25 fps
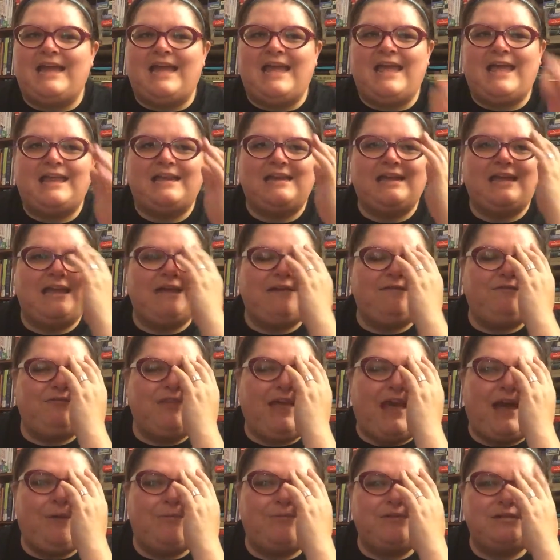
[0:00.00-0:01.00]
And if
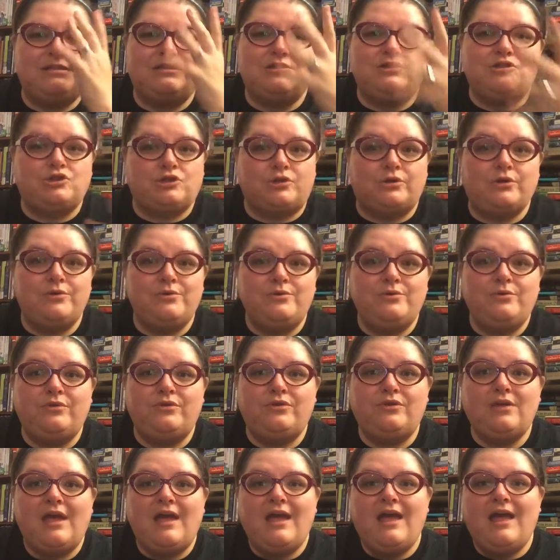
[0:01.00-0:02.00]
that was the
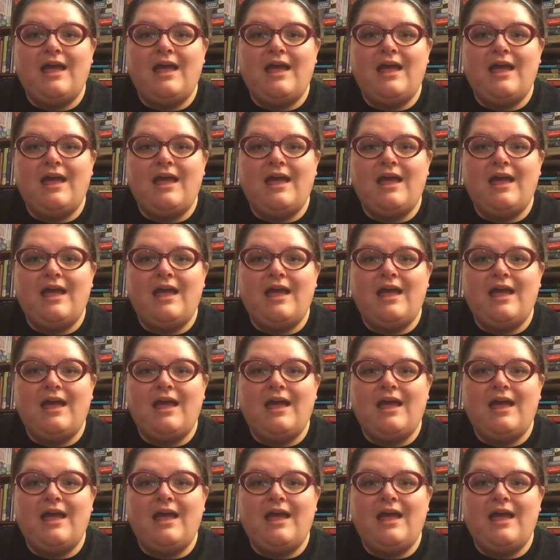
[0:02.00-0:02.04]
truth,